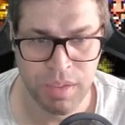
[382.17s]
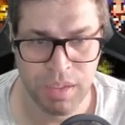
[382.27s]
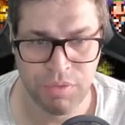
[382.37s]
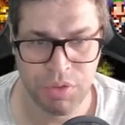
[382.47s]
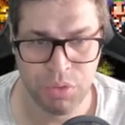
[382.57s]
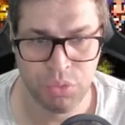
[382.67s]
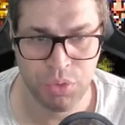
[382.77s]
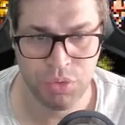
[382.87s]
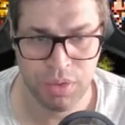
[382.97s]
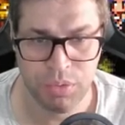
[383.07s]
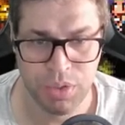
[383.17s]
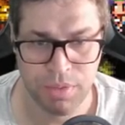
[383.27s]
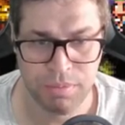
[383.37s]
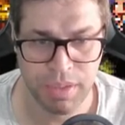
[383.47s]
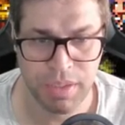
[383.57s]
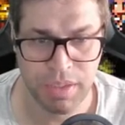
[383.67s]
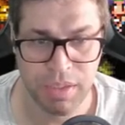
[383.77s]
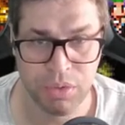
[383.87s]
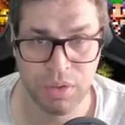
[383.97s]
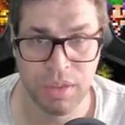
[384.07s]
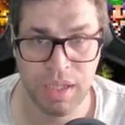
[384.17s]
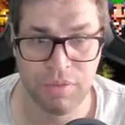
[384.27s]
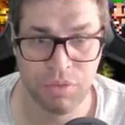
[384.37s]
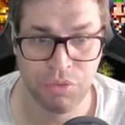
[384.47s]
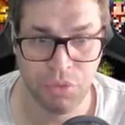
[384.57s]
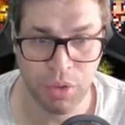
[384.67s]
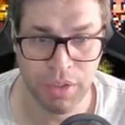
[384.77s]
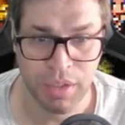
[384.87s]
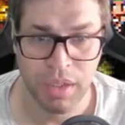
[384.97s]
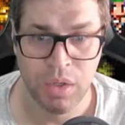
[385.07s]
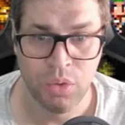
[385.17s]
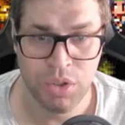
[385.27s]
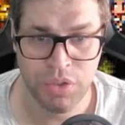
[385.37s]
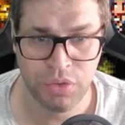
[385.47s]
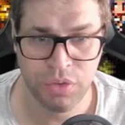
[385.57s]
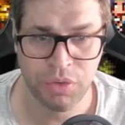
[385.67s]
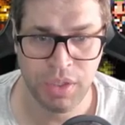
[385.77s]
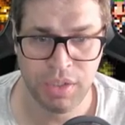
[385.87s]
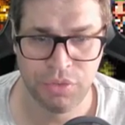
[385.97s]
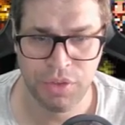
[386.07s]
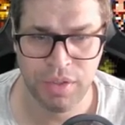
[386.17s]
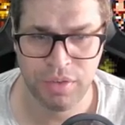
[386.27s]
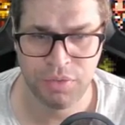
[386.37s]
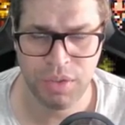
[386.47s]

can even use Resonant Radiant Blade, another left fork, or just silverlight Light Fangs.